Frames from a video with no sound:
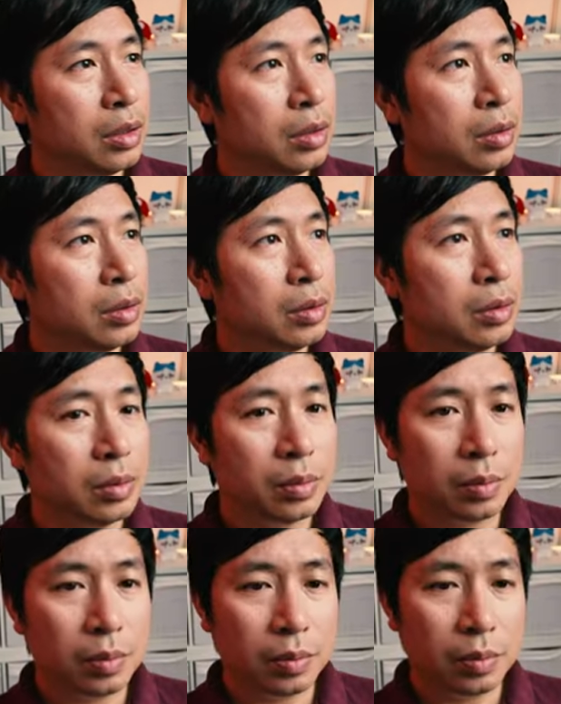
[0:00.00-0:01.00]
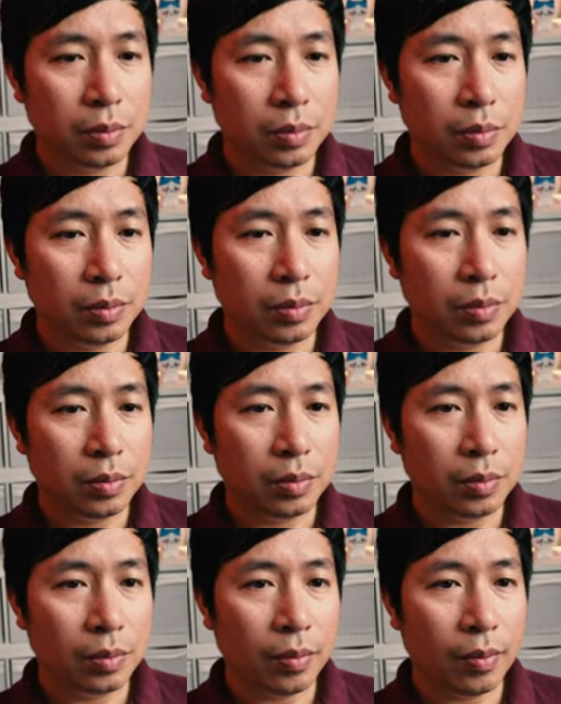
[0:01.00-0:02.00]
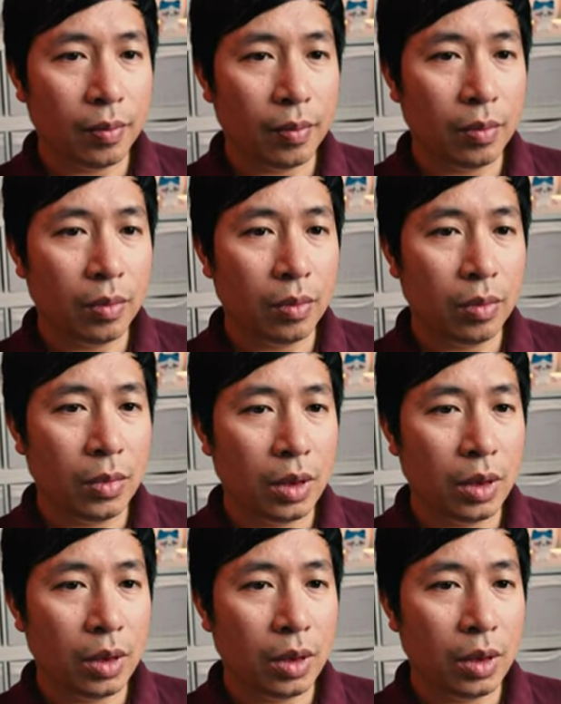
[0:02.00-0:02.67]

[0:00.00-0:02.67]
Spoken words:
[no speech]